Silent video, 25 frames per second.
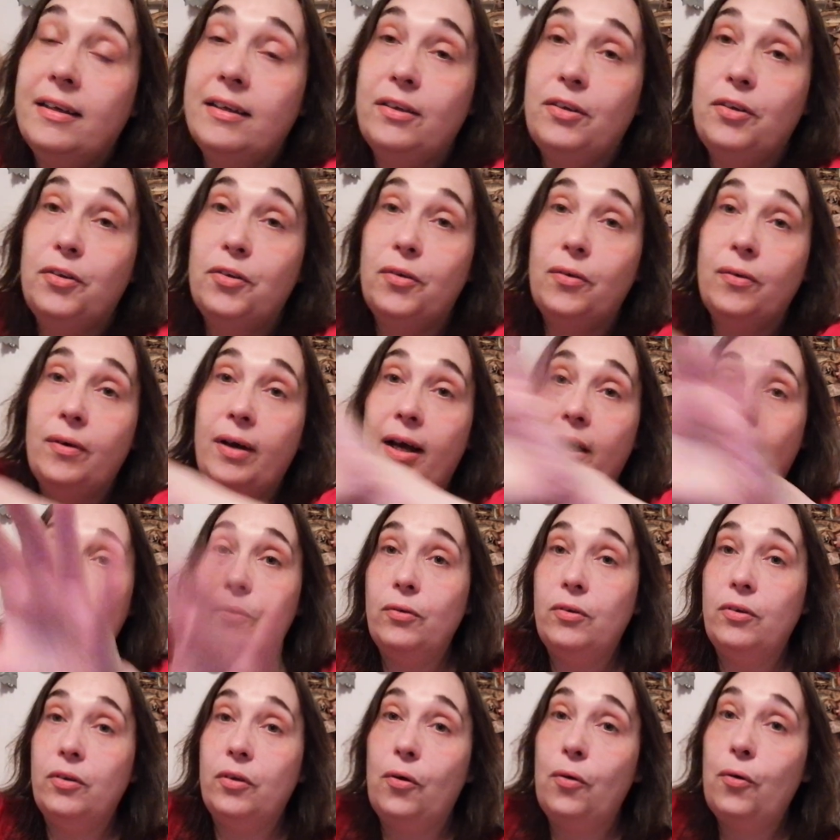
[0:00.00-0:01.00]
you know
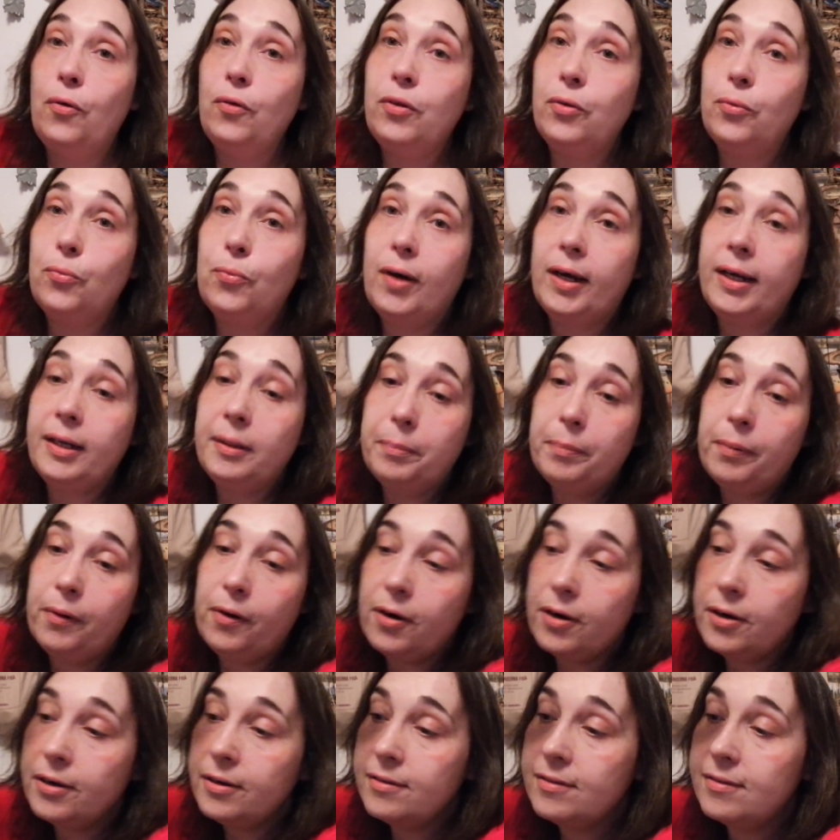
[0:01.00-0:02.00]
out all the white
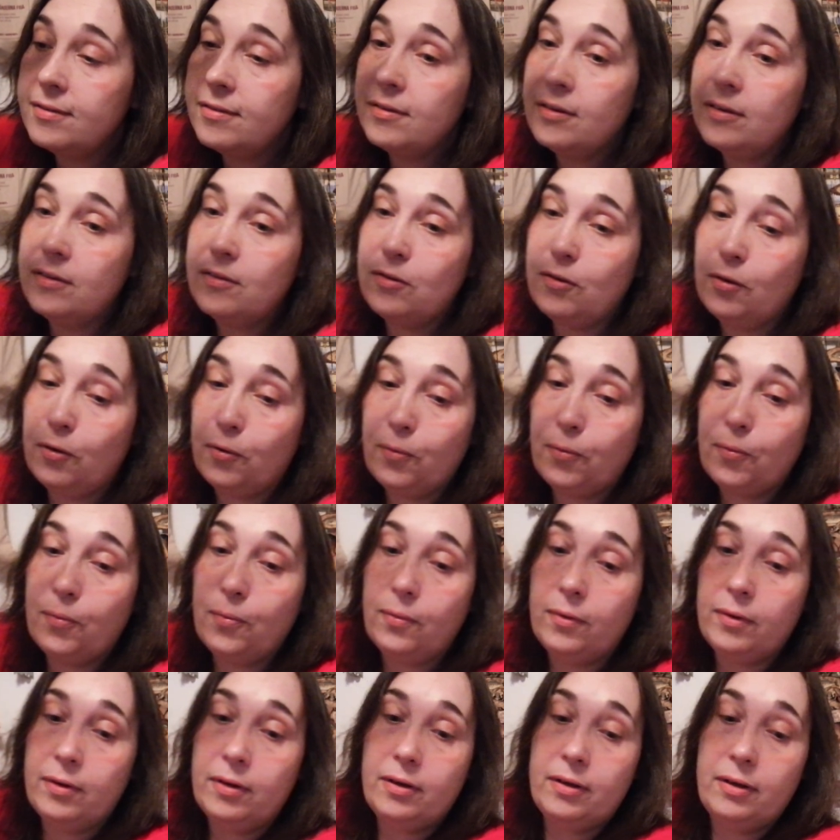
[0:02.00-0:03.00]
parts so
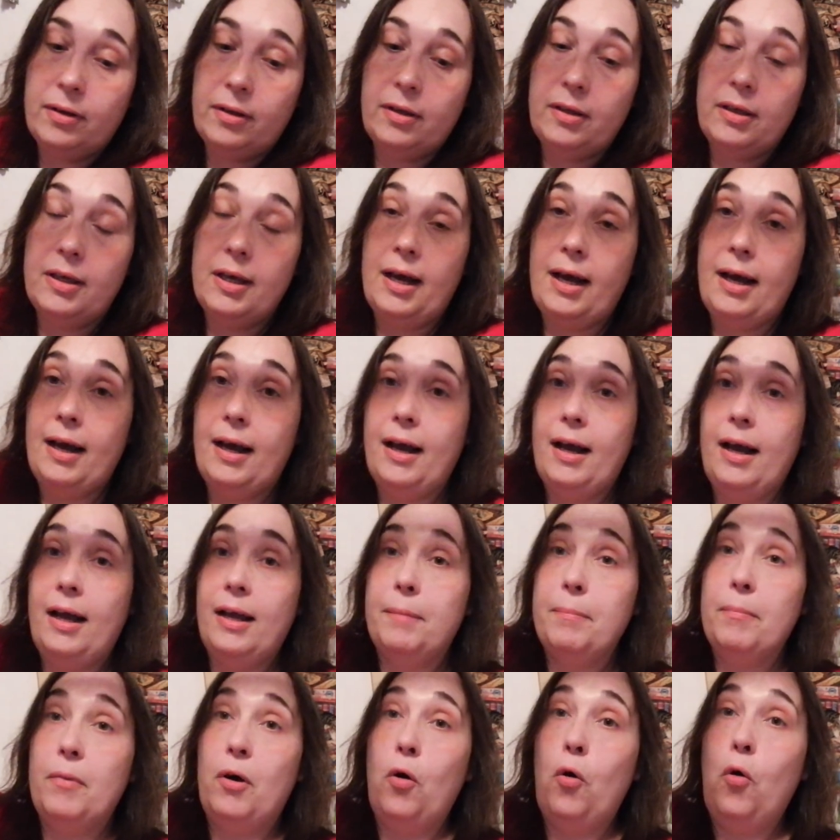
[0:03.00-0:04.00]

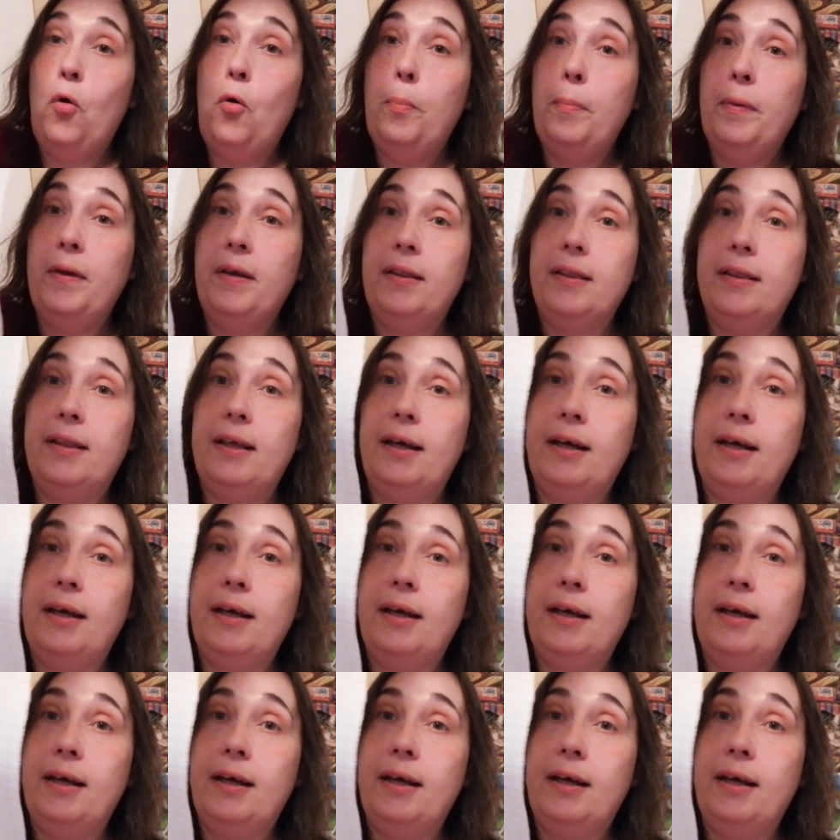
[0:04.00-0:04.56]
i'm hoping